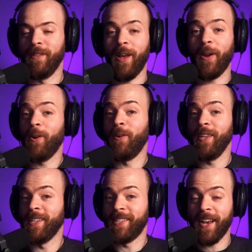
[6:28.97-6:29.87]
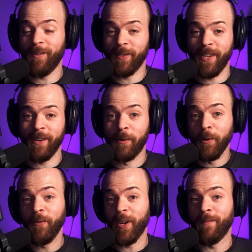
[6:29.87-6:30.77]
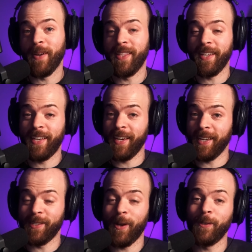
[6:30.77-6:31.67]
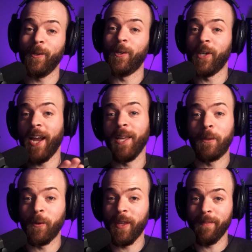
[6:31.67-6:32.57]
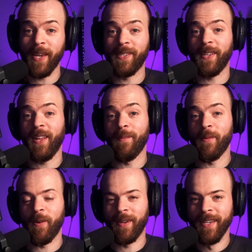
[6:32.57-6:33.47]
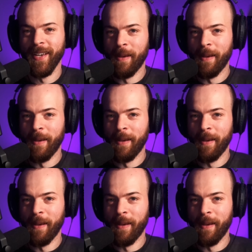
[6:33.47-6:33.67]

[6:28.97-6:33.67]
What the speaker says: Not only is sounding groovier, but the kick is also shining through the mix a lot more.